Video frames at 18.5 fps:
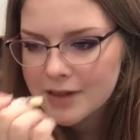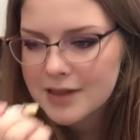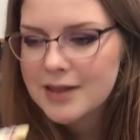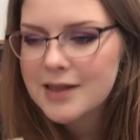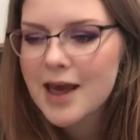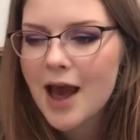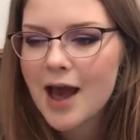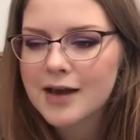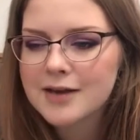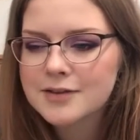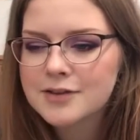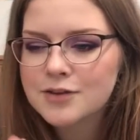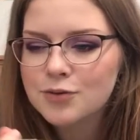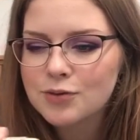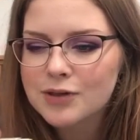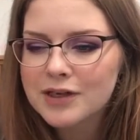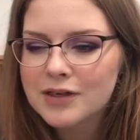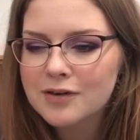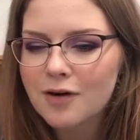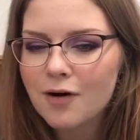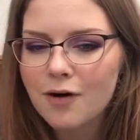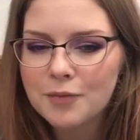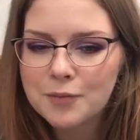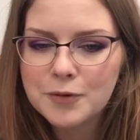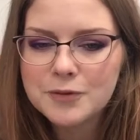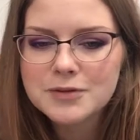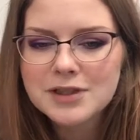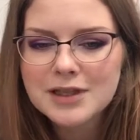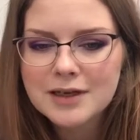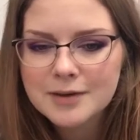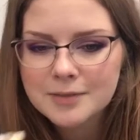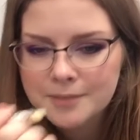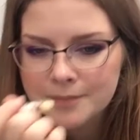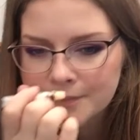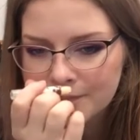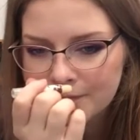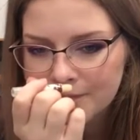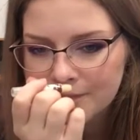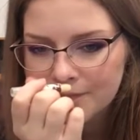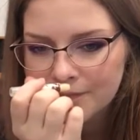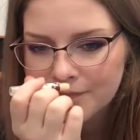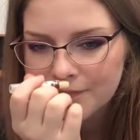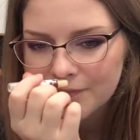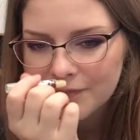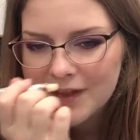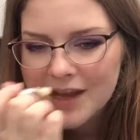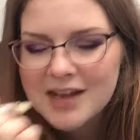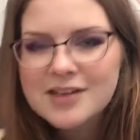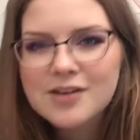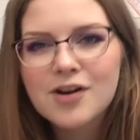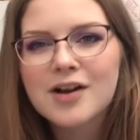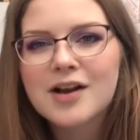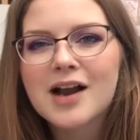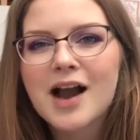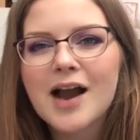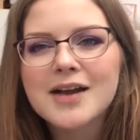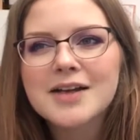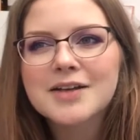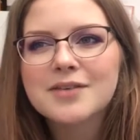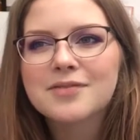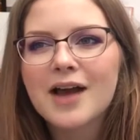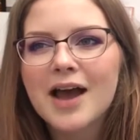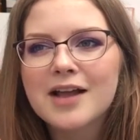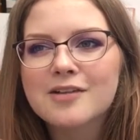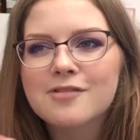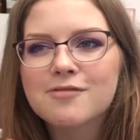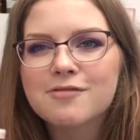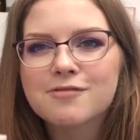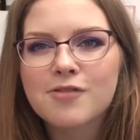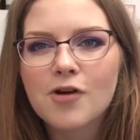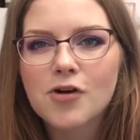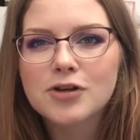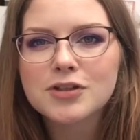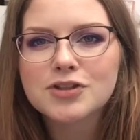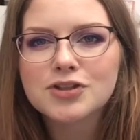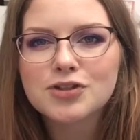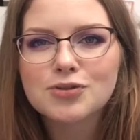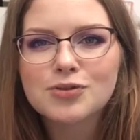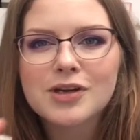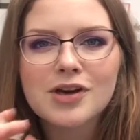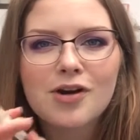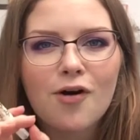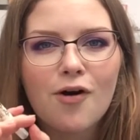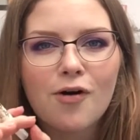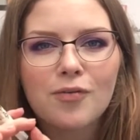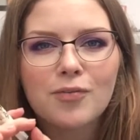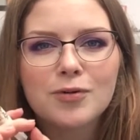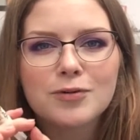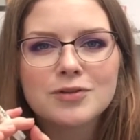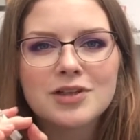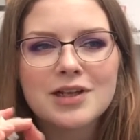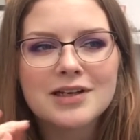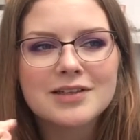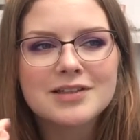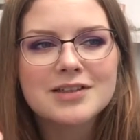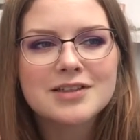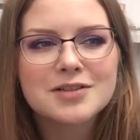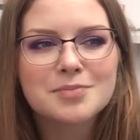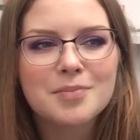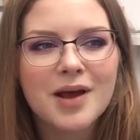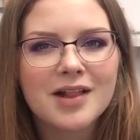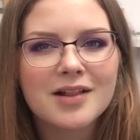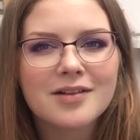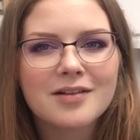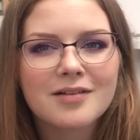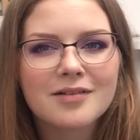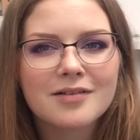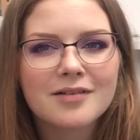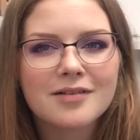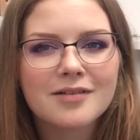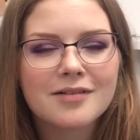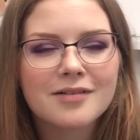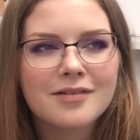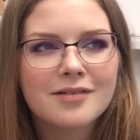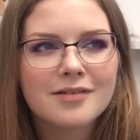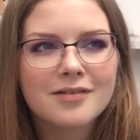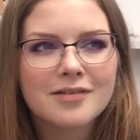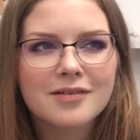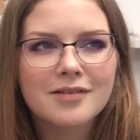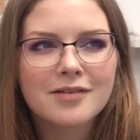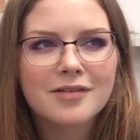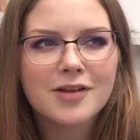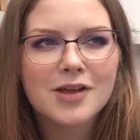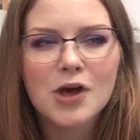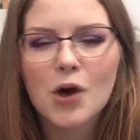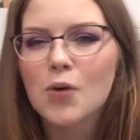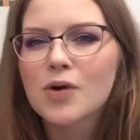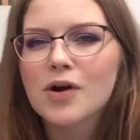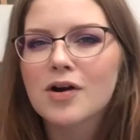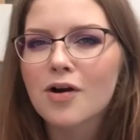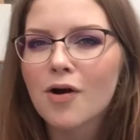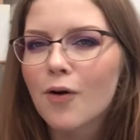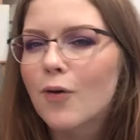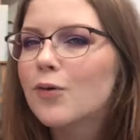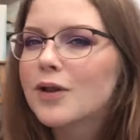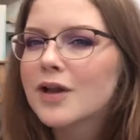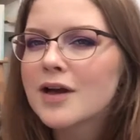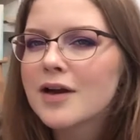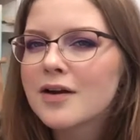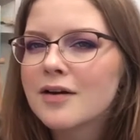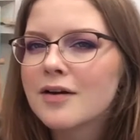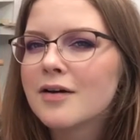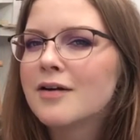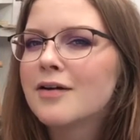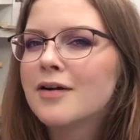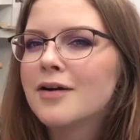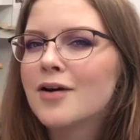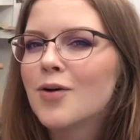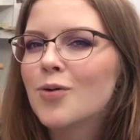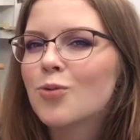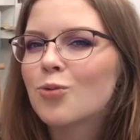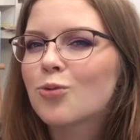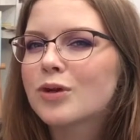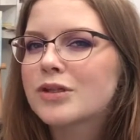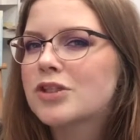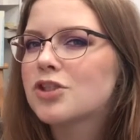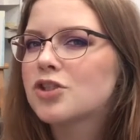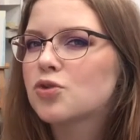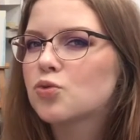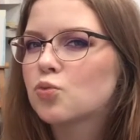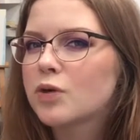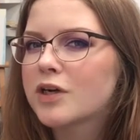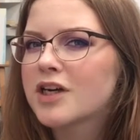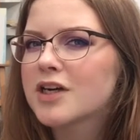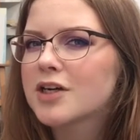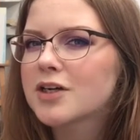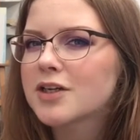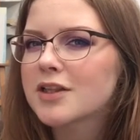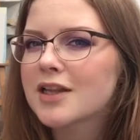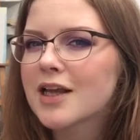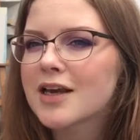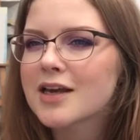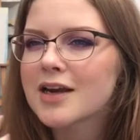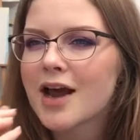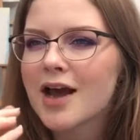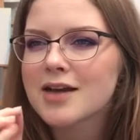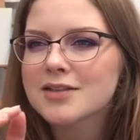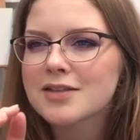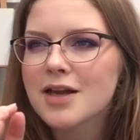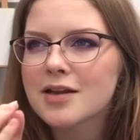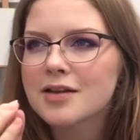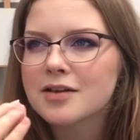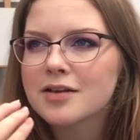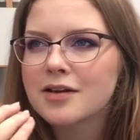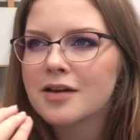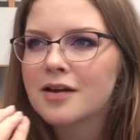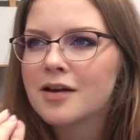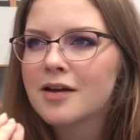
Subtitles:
yeah, you can almost like, it kind of, at first, you can almost like smell Coca-Cola, which is weird. Like, it has that